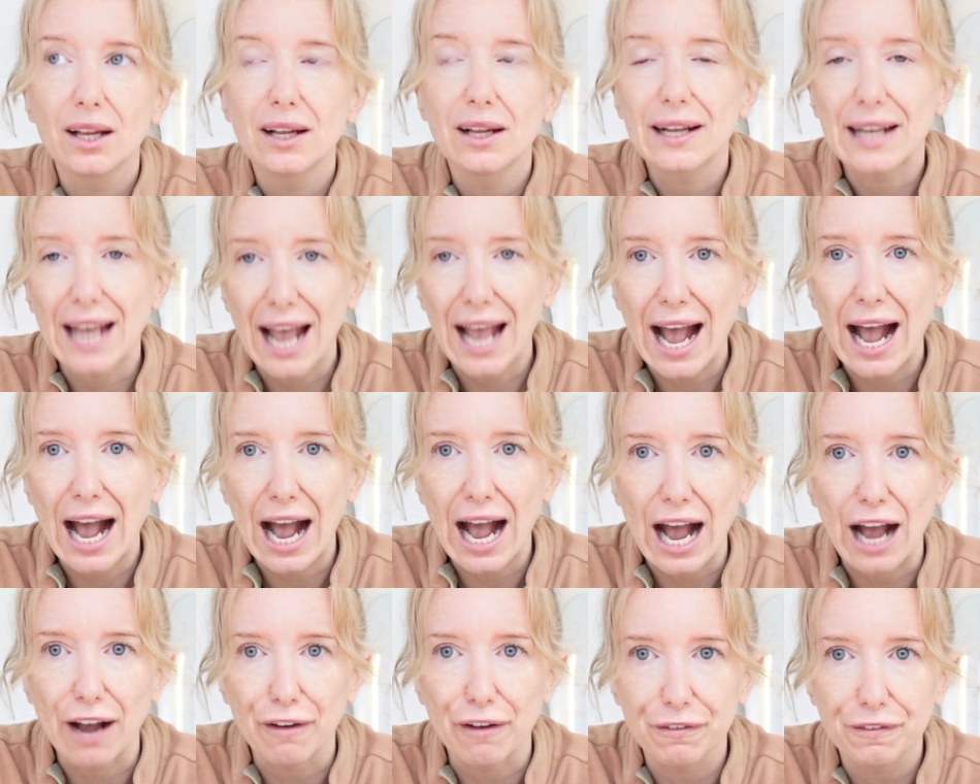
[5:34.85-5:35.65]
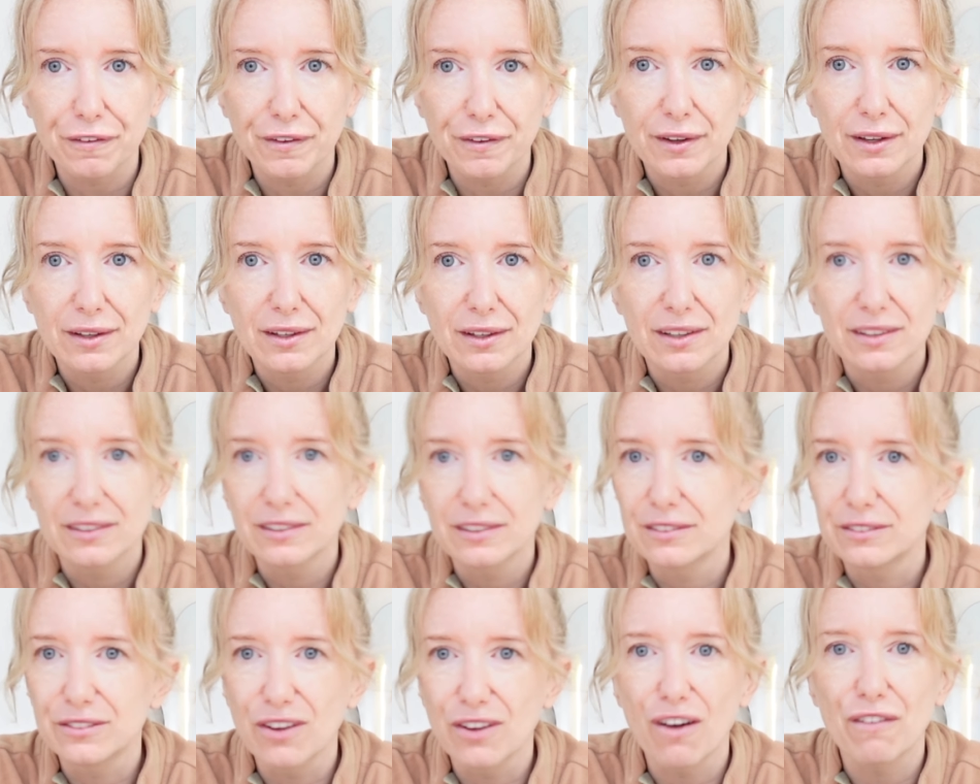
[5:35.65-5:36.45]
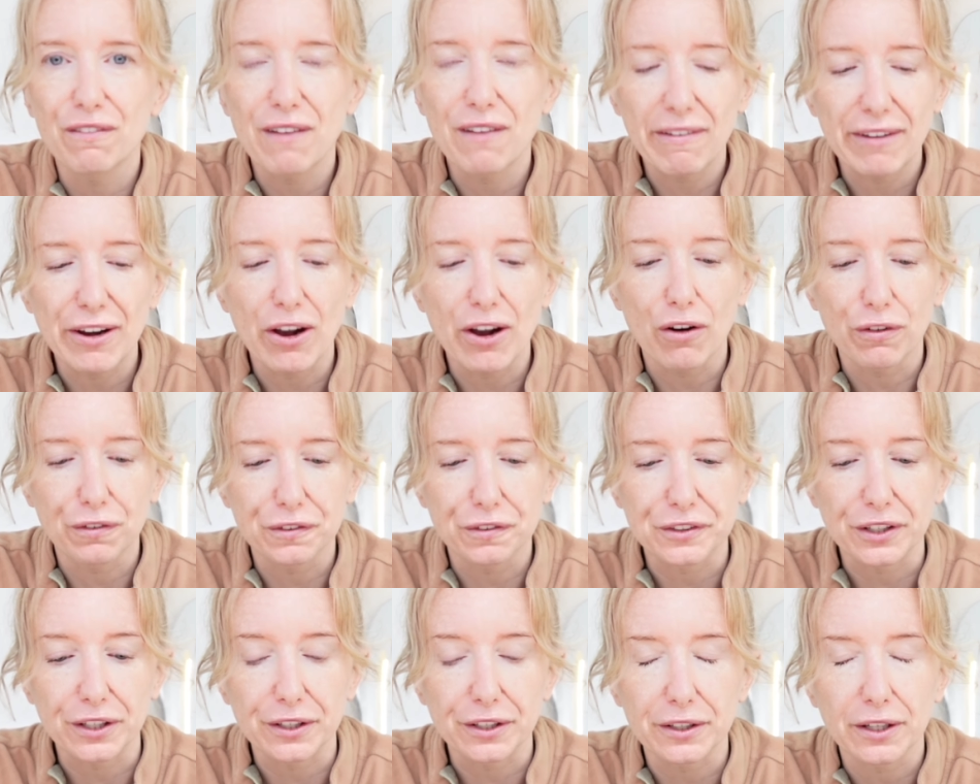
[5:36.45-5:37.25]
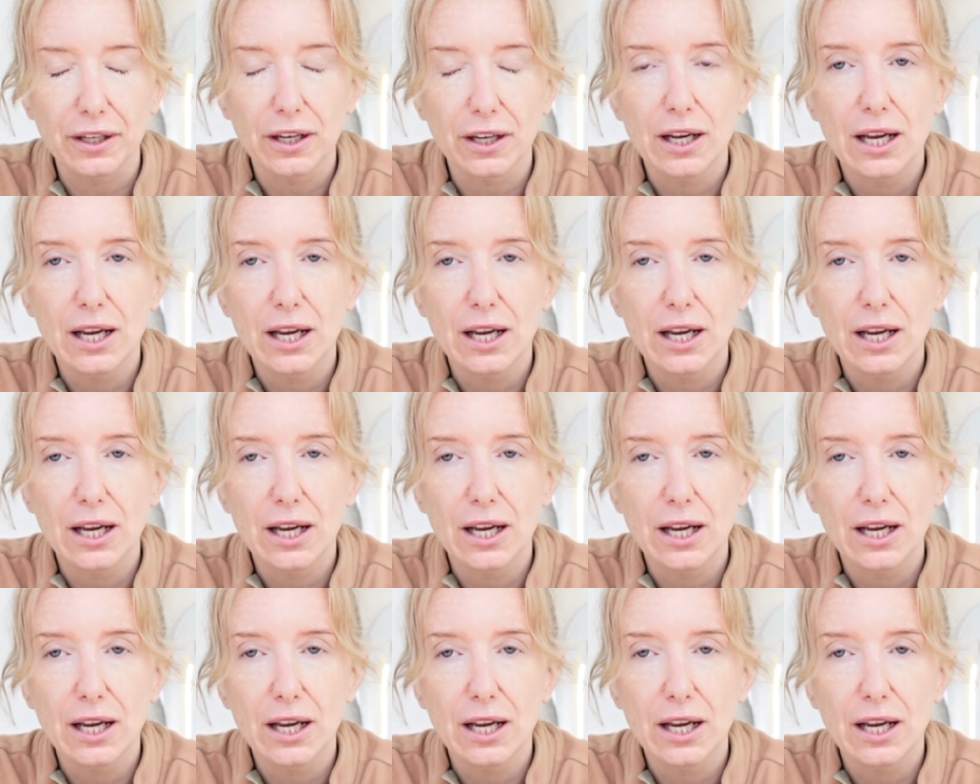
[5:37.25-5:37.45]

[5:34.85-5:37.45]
calf? Not very often.